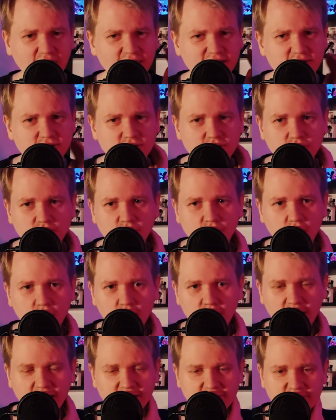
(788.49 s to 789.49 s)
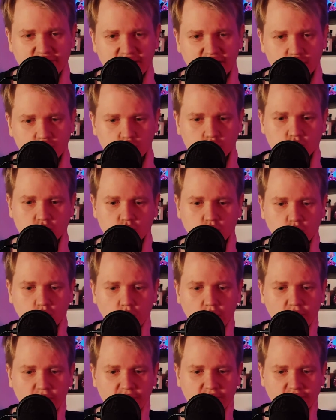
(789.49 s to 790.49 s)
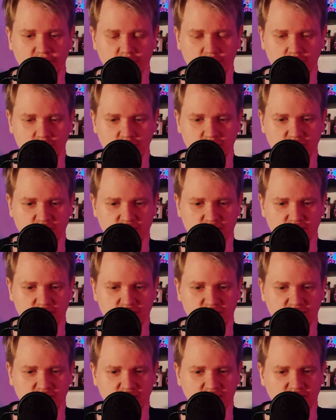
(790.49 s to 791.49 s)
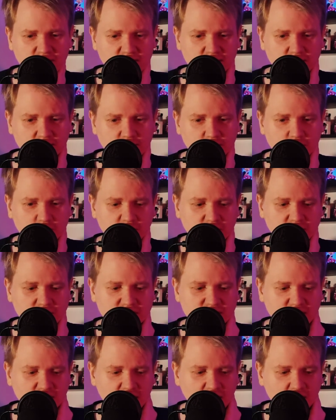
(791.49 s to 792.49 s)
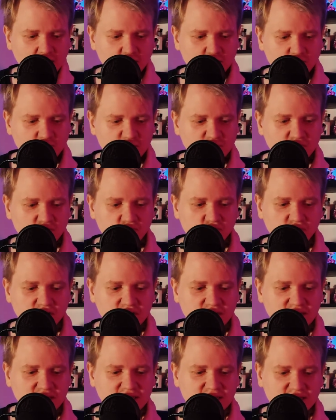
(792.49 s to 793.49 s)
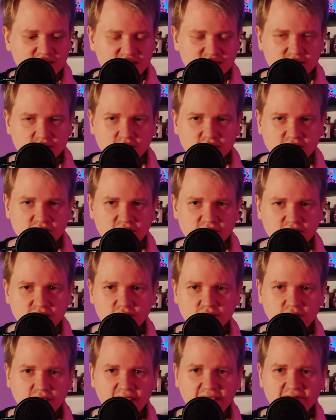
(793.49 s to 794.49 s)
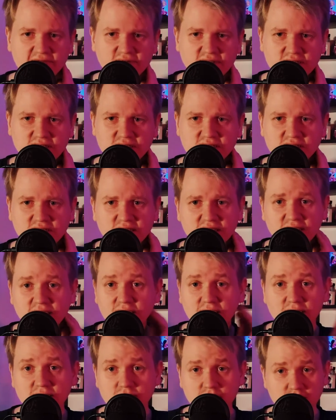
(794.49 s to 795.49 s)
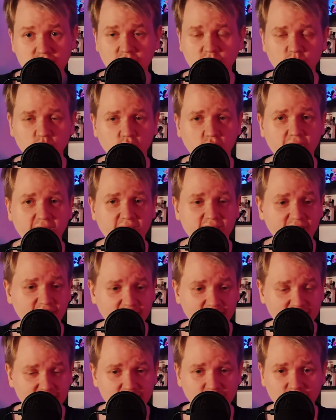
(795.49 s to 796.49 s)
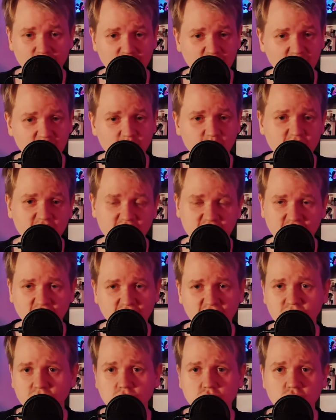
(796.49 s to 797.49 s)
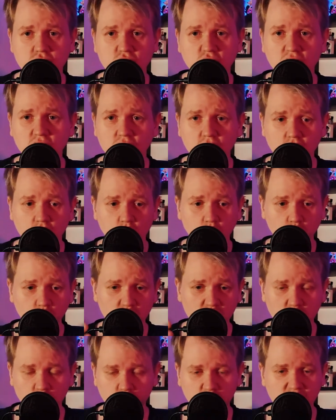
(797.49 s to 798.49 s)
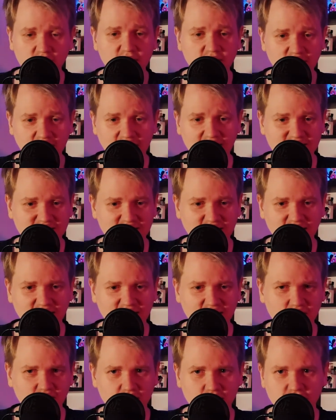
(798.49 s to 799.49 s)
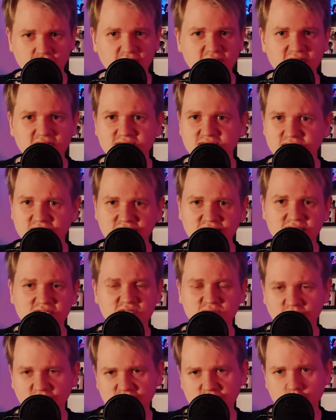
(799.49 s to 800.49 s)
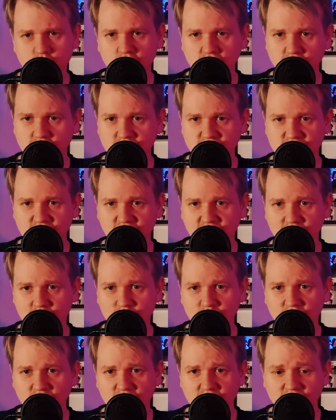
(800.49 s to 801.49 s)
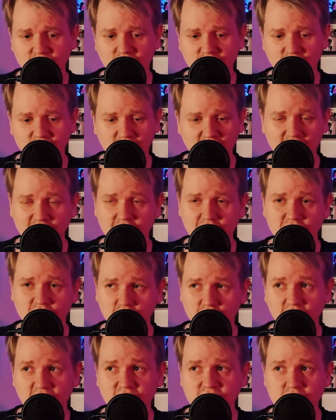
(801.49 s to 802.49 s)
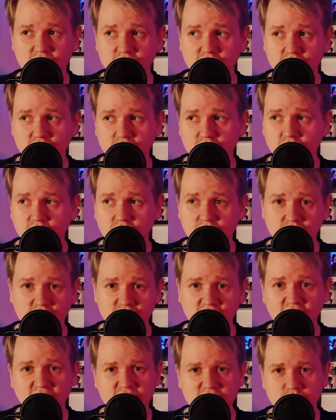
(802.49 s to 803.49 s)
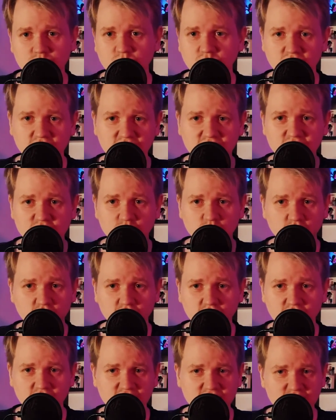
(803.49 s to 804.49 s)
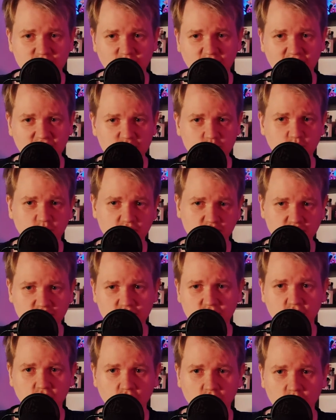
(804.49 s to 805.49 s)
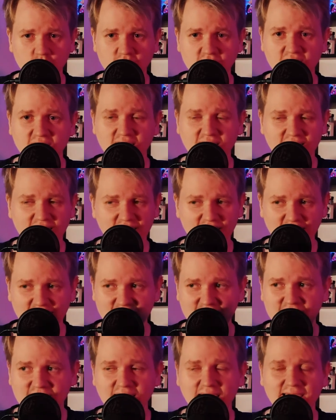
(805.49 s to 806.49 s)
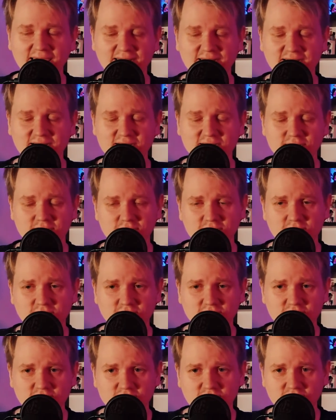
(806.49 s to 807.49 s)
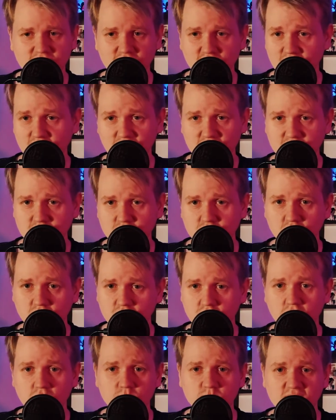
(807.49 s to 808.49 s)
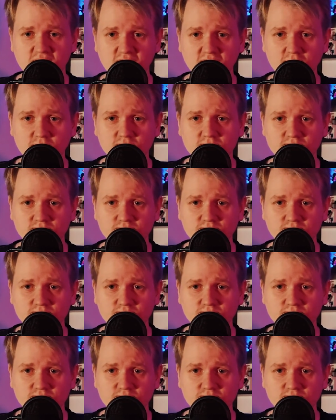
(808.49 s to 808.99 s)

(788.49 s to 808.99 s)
I don't know how that would work, honestly. But I would be really excited to have it in some way. And maybe in the future, we will get a 3D Smash Brothers game. And after that, yes, please put the Smash Brothers Kirby again into a Kirby game.